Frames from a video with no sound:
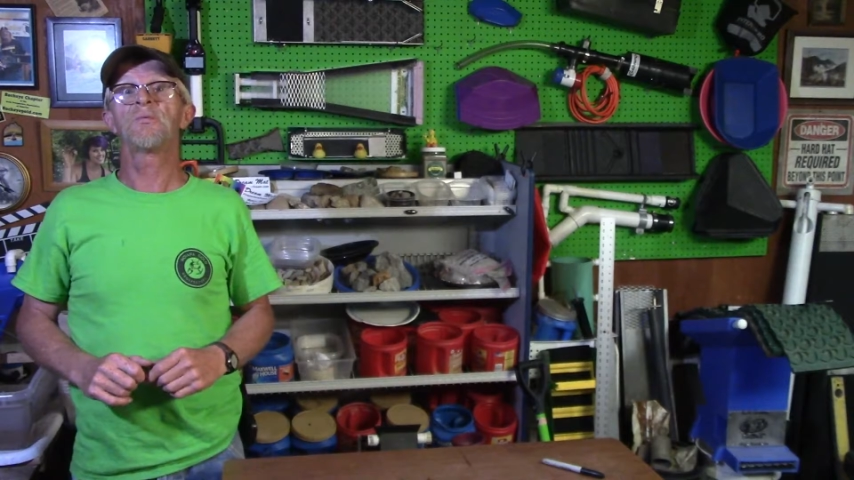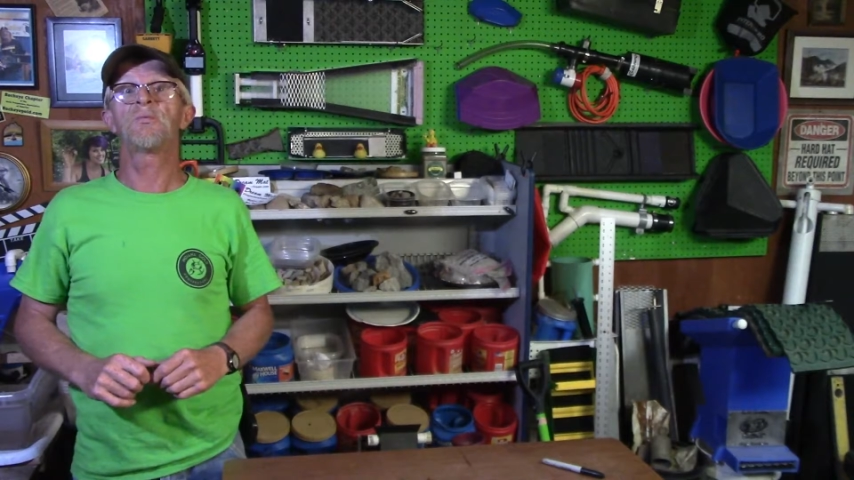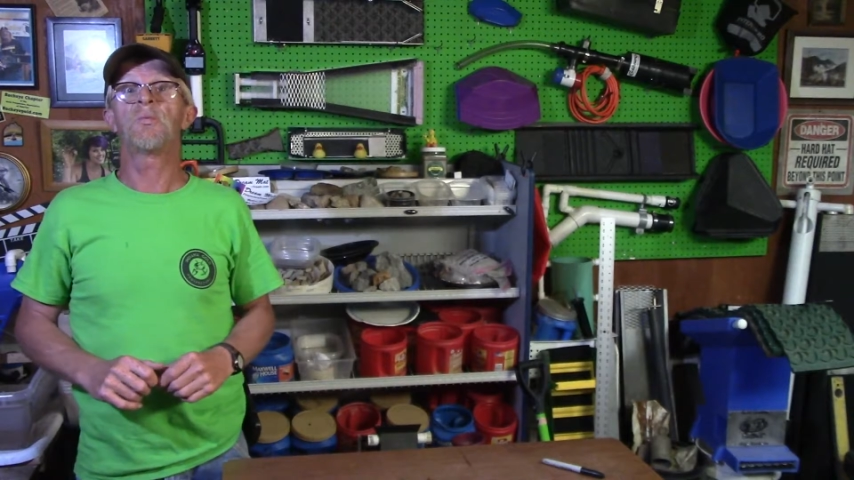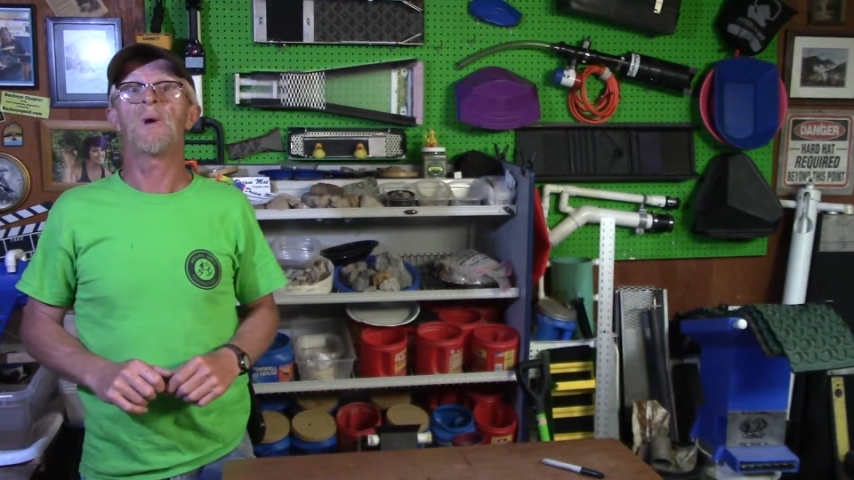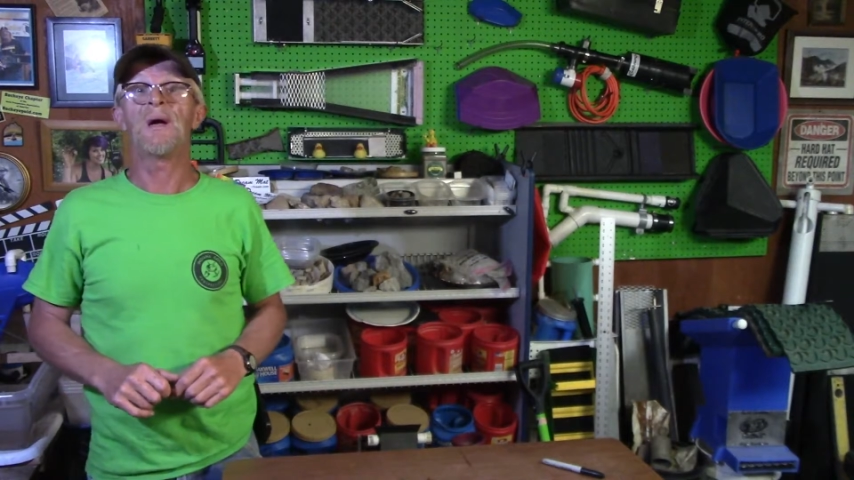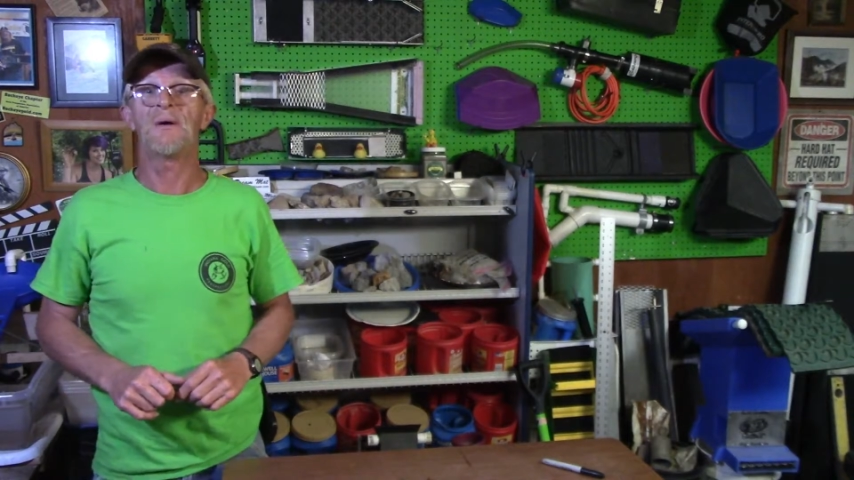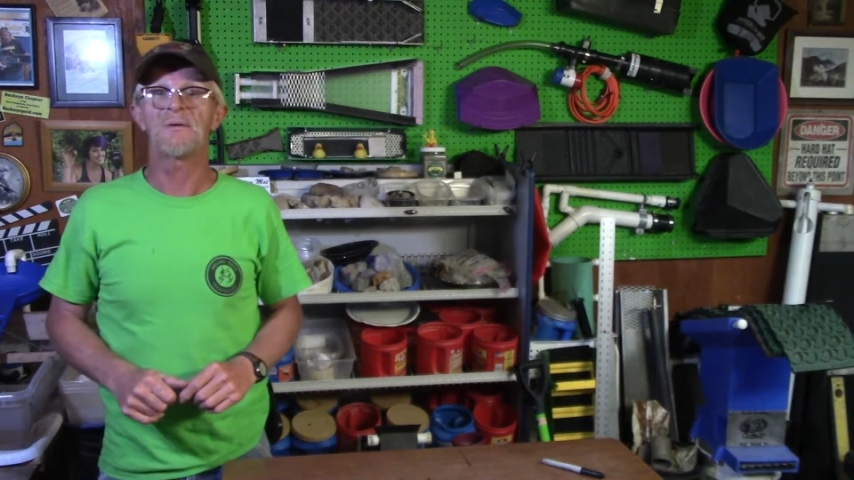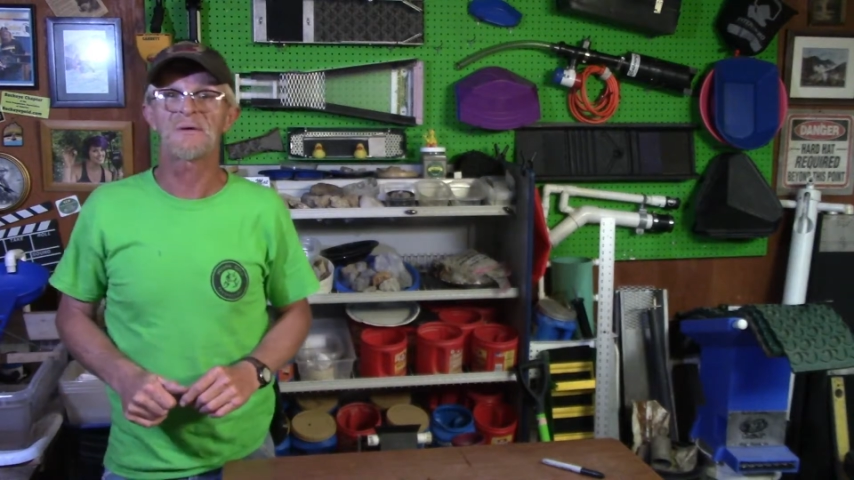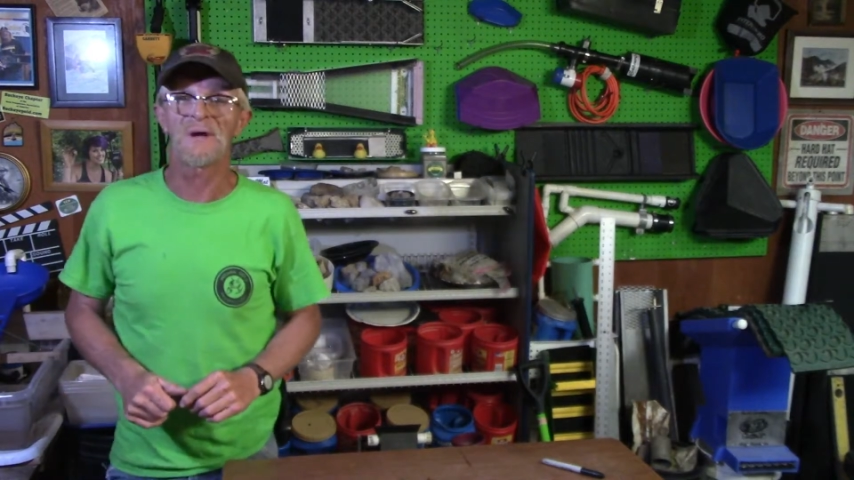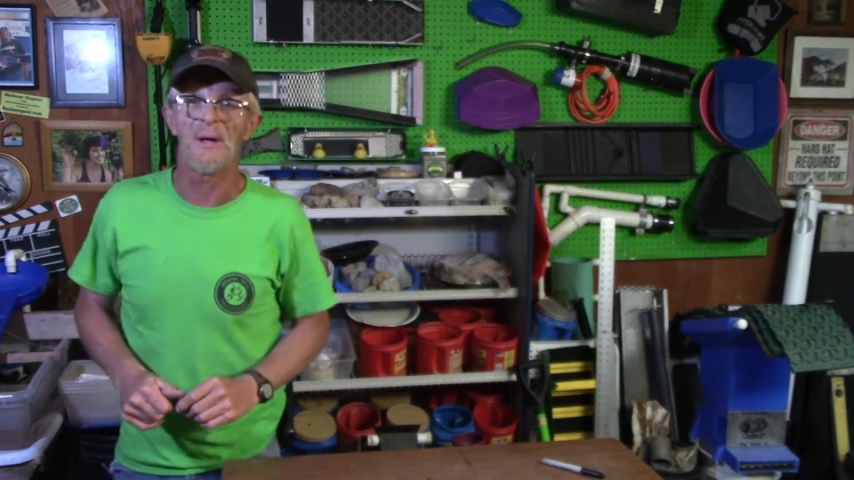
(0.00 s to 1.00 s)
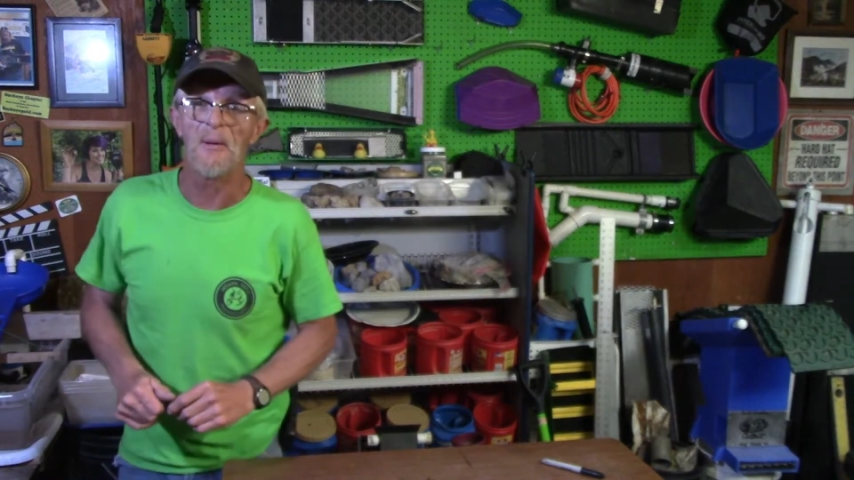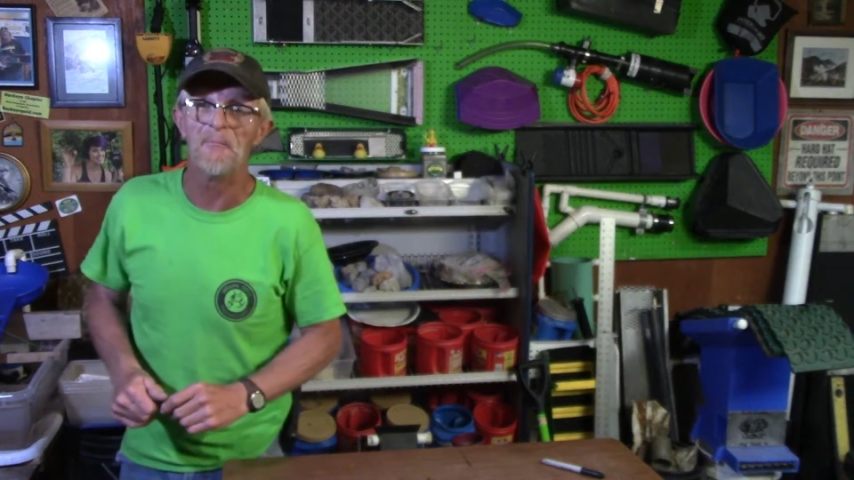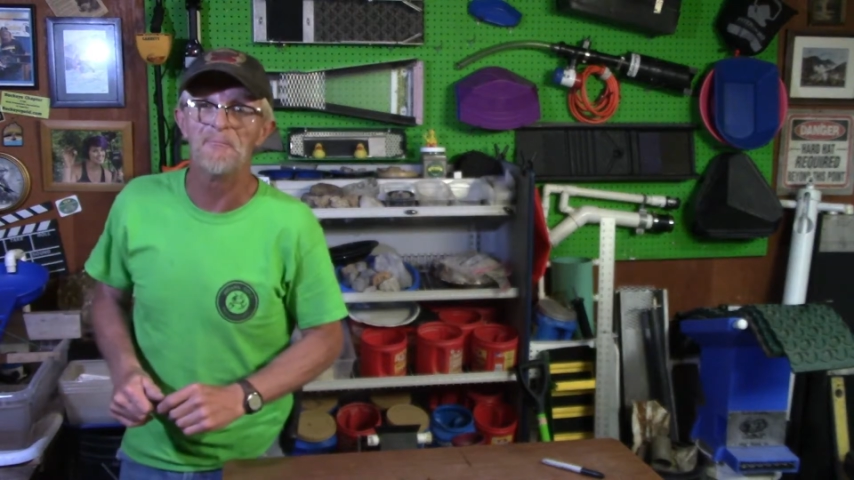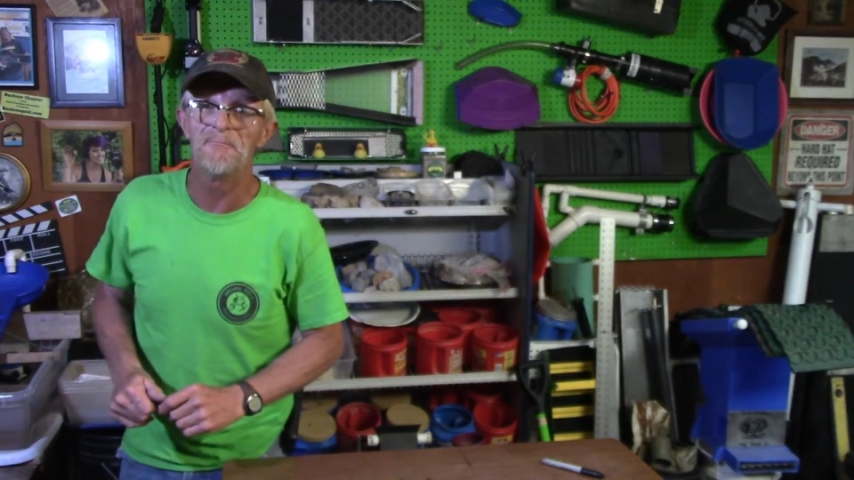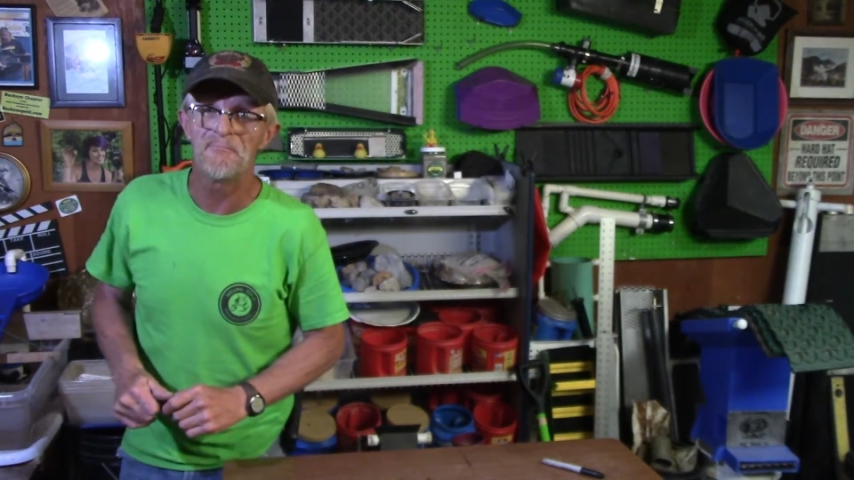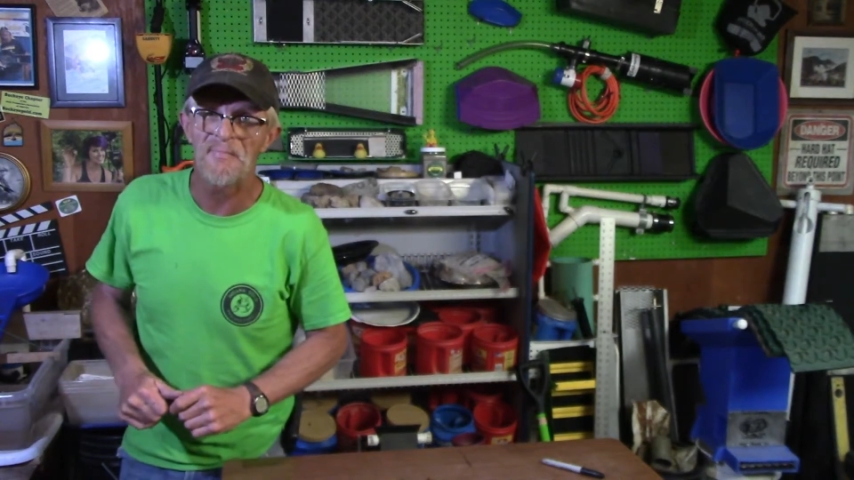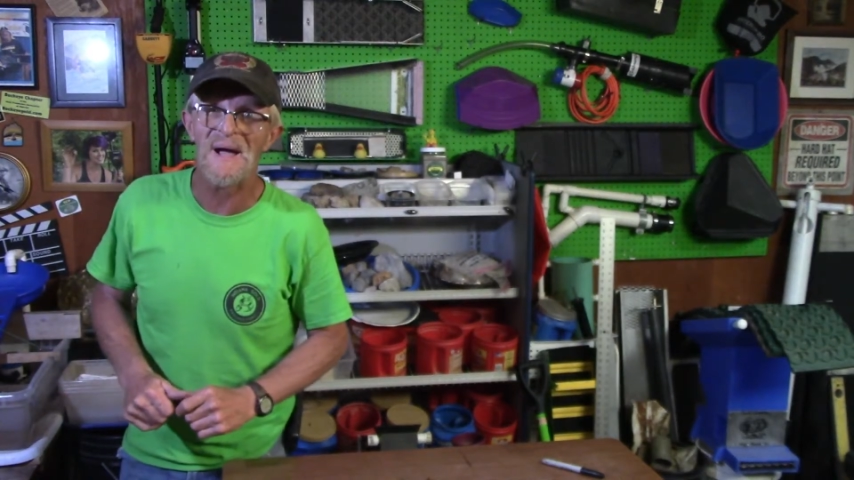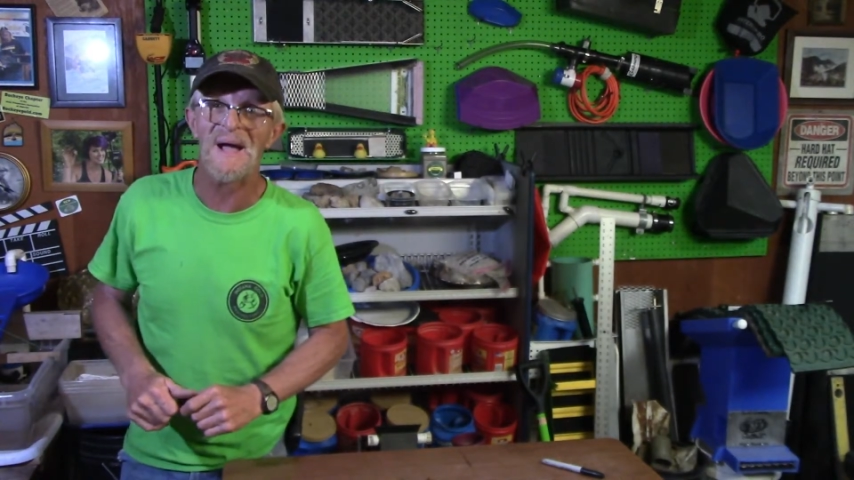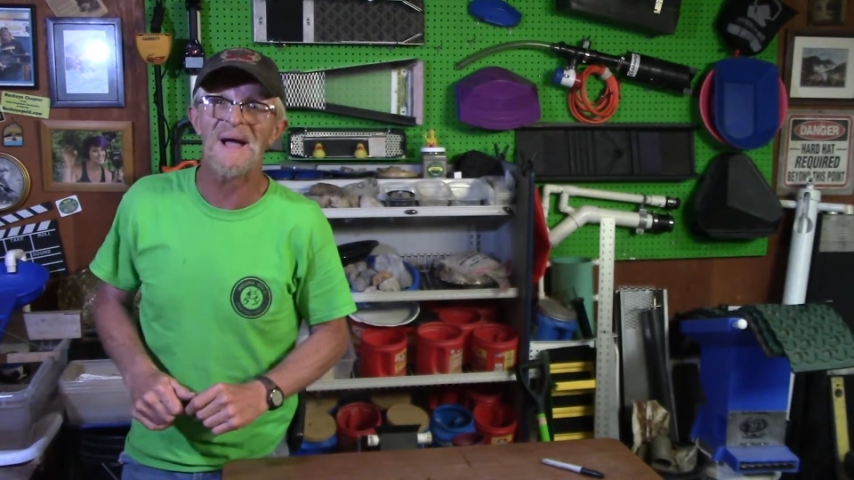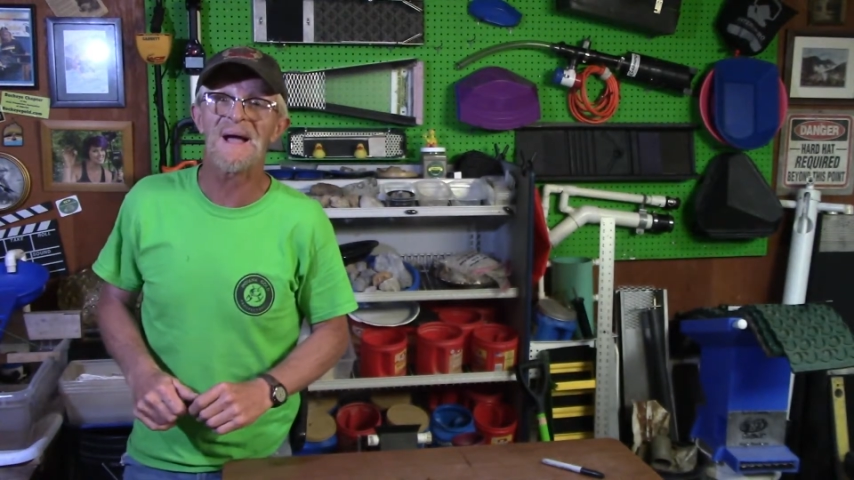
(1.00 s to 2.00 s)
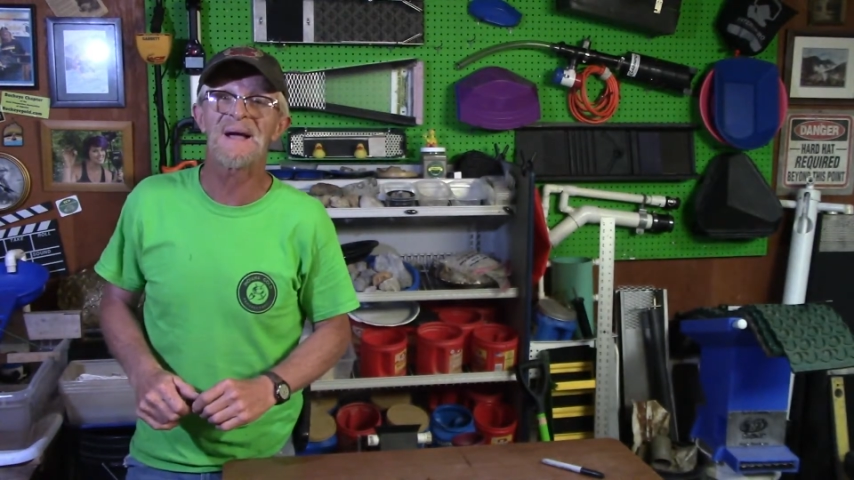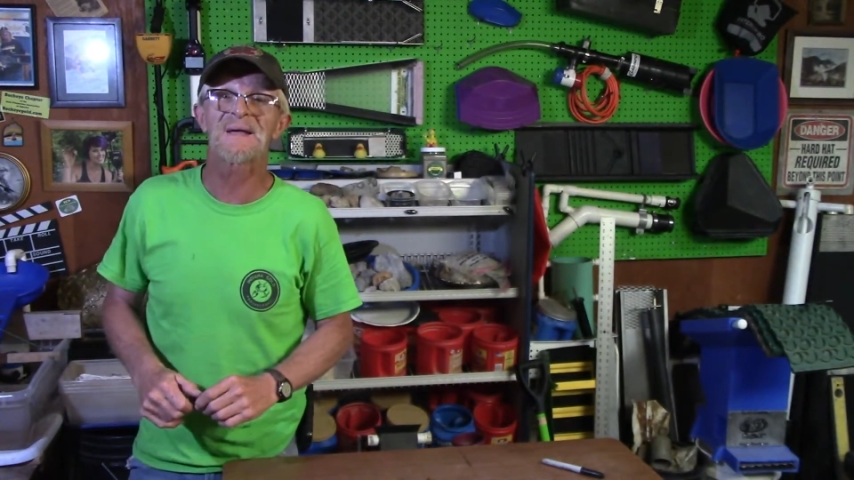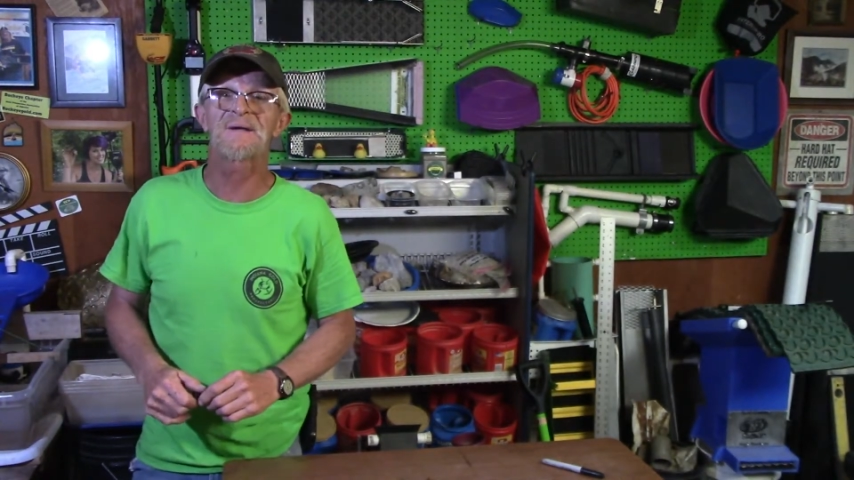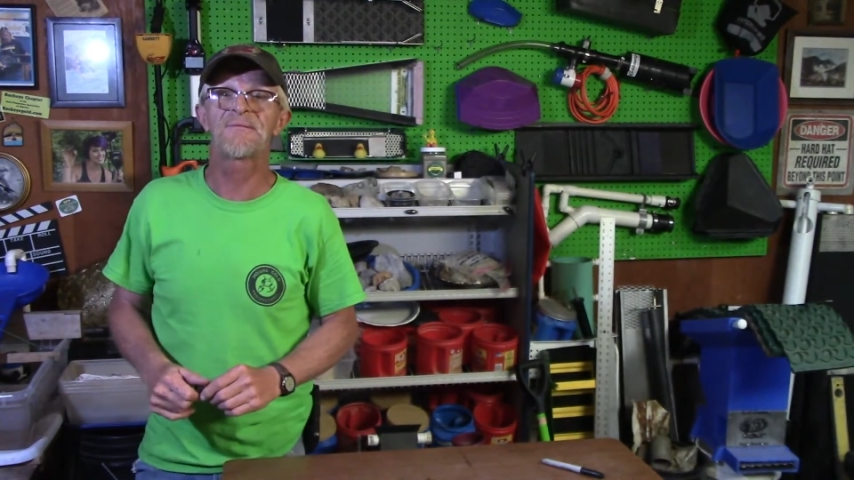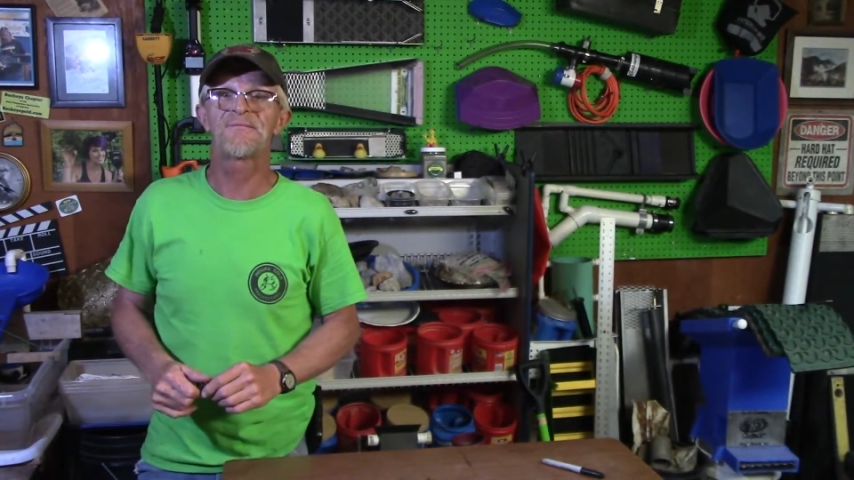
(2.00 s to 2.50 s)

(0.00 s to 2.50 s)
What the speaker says: welcome back,